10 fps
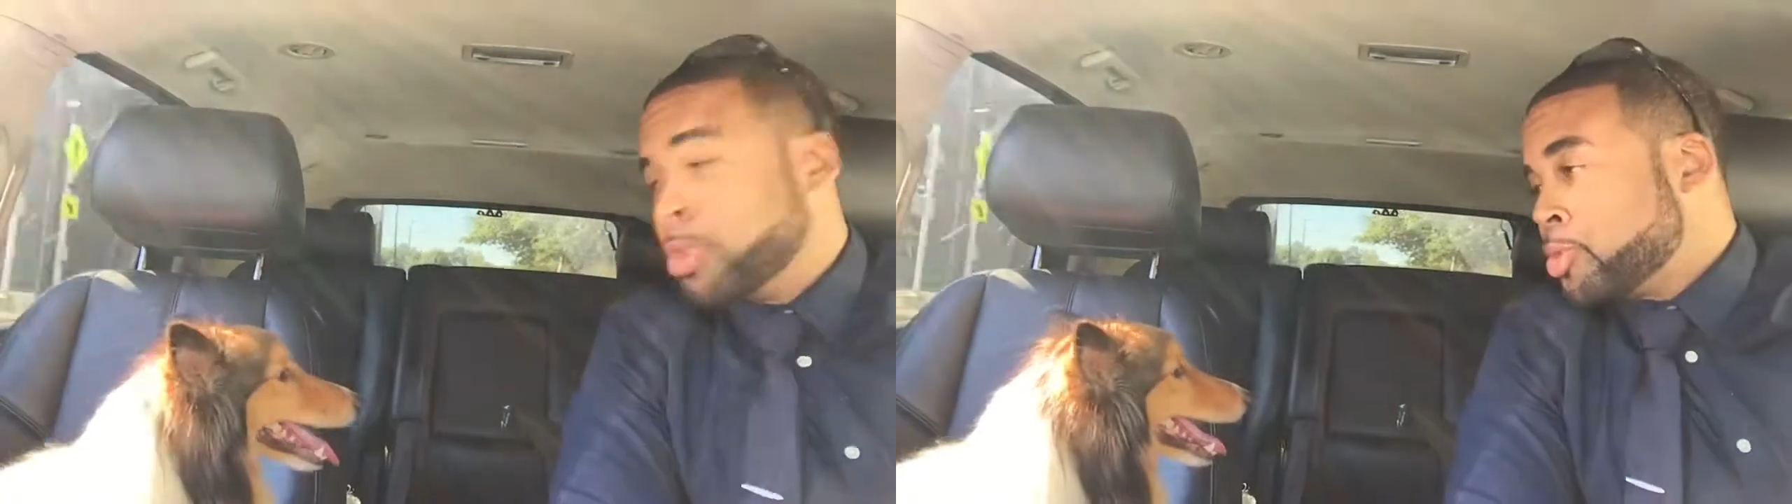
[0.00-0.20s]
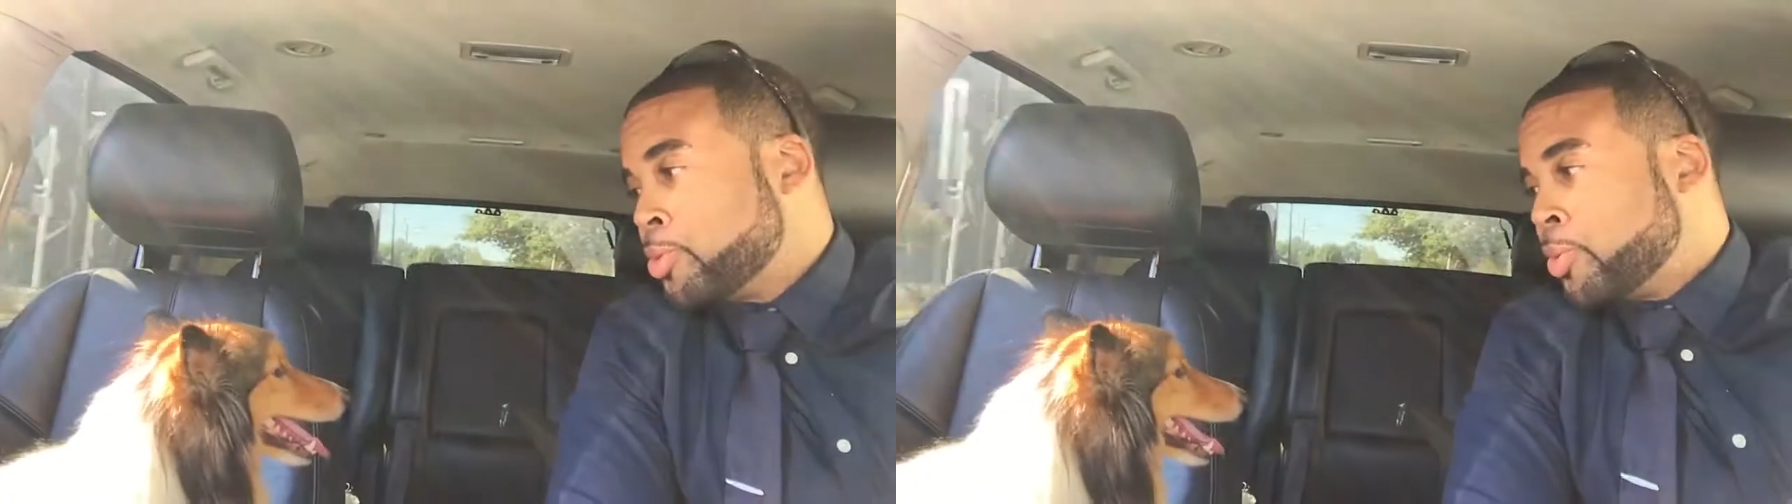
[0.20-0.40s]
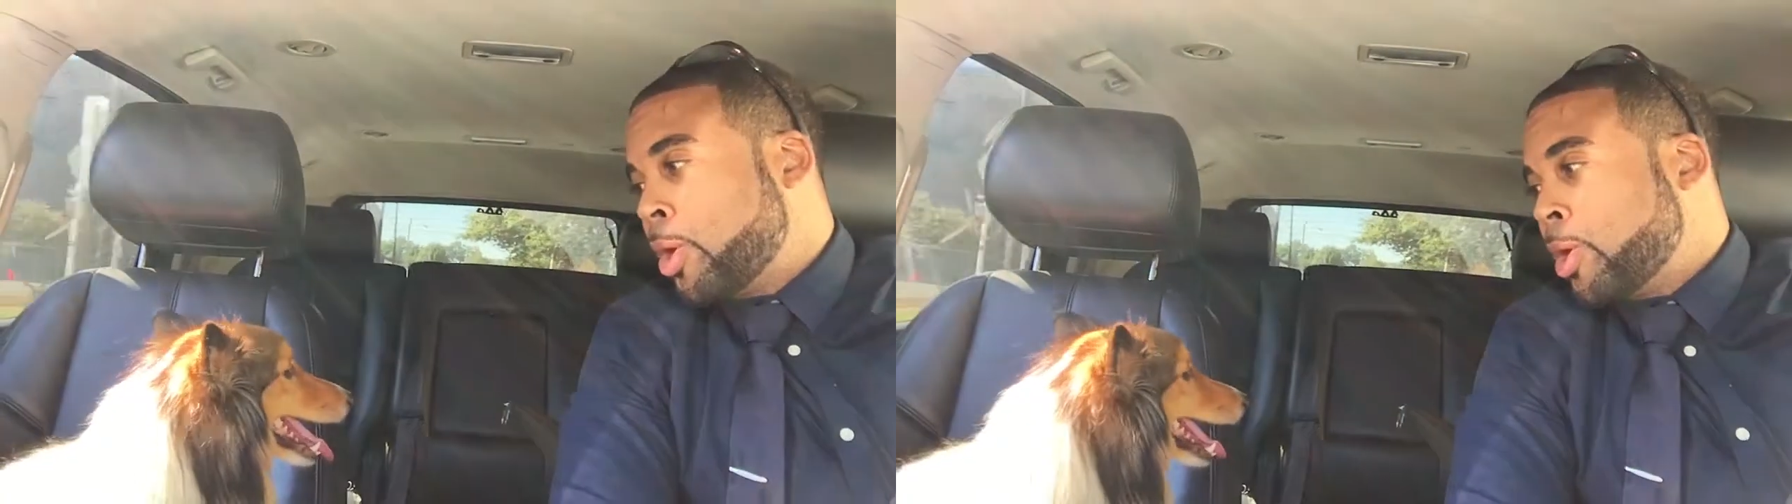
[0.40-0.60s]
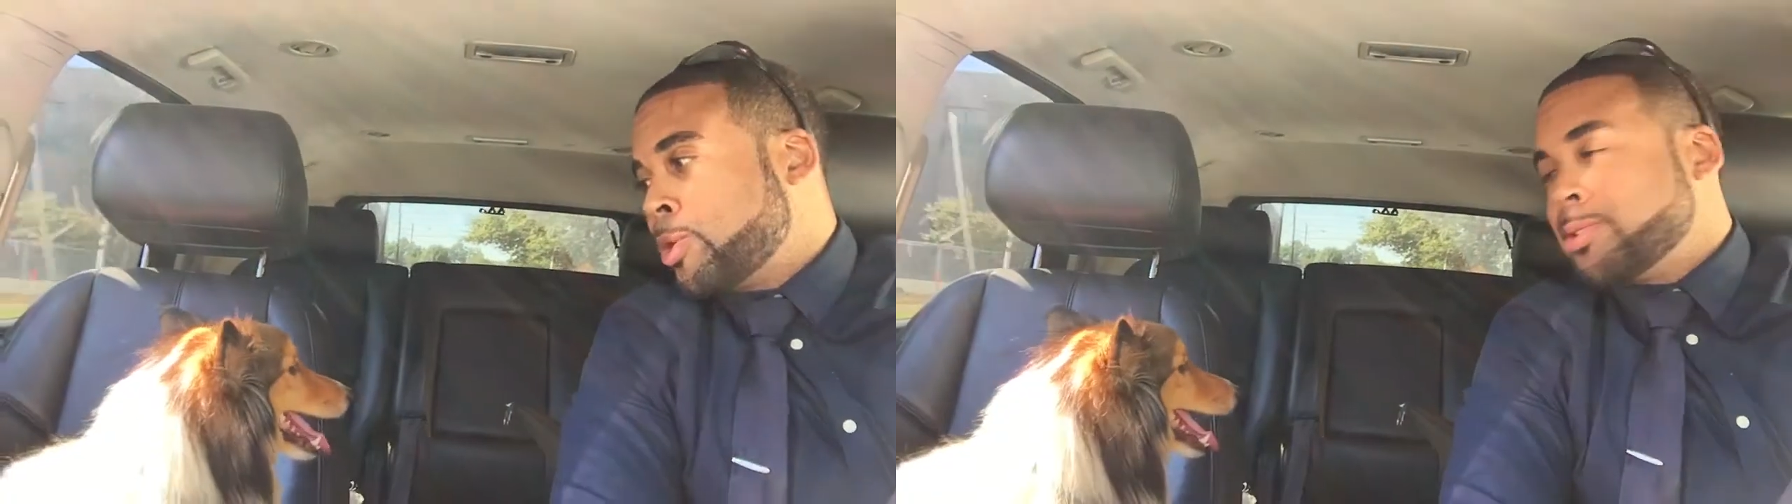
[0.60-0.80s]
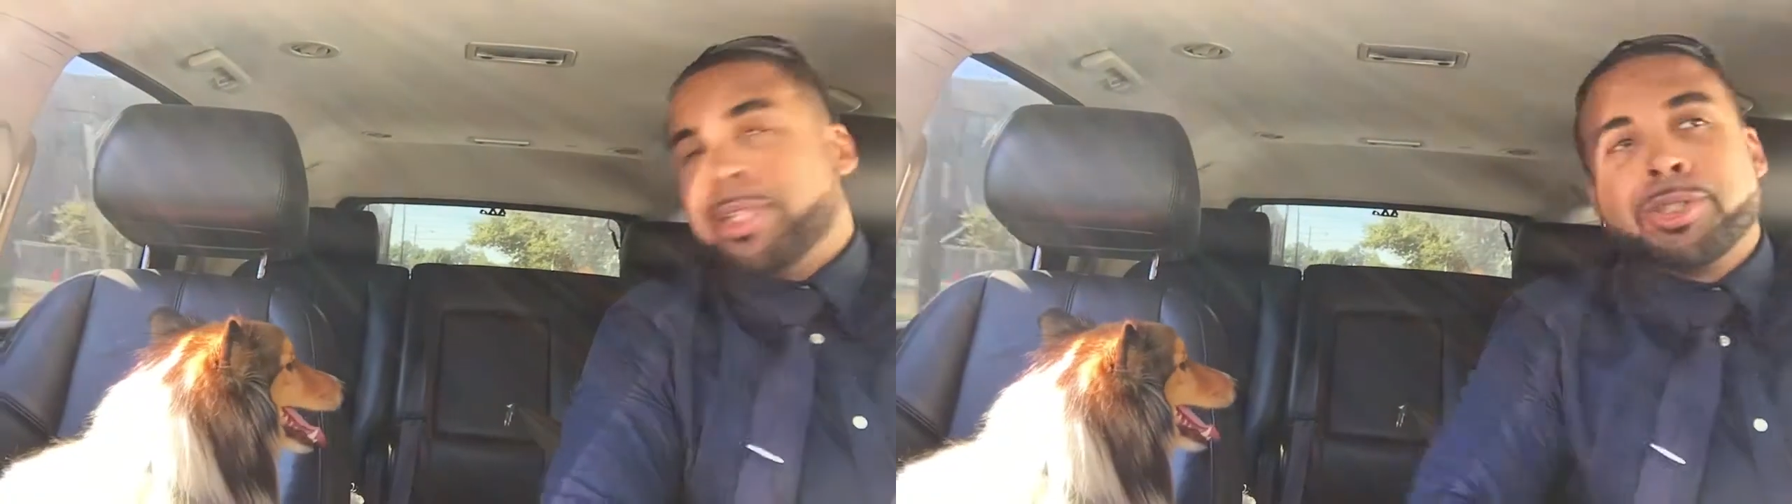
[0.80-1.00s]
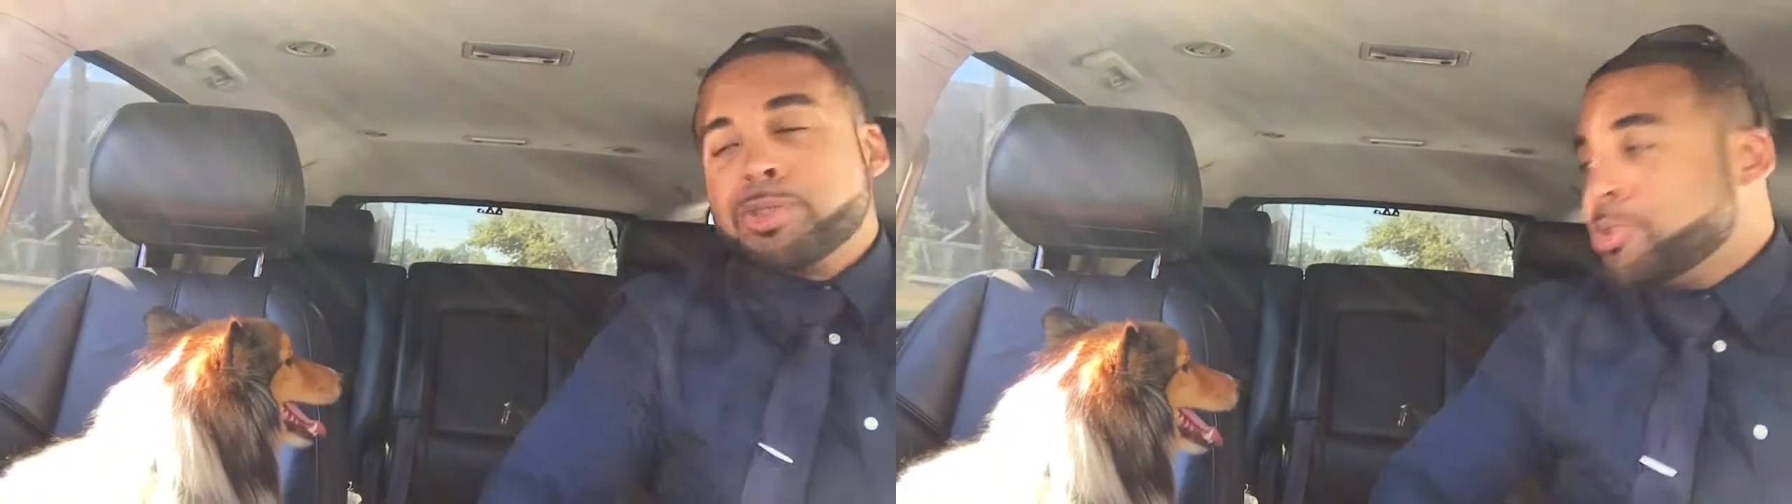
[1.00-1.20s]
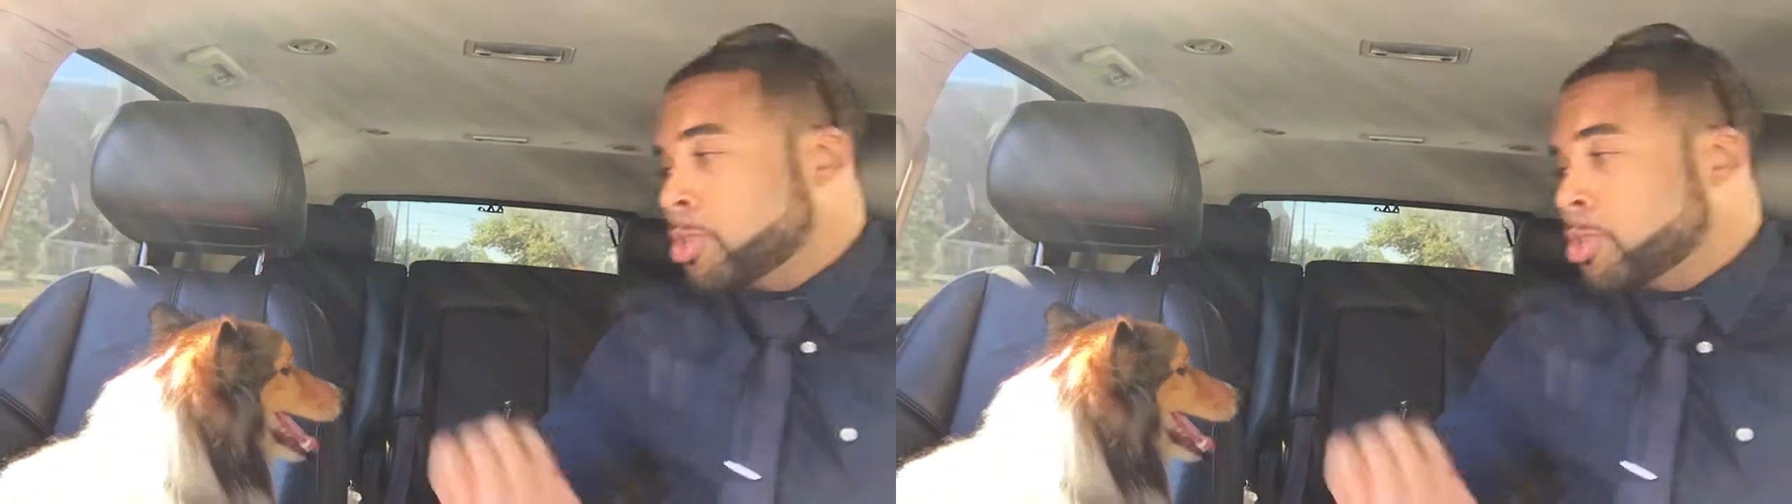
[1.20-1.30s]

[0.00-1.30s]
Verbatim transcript: you are. Yes, you just the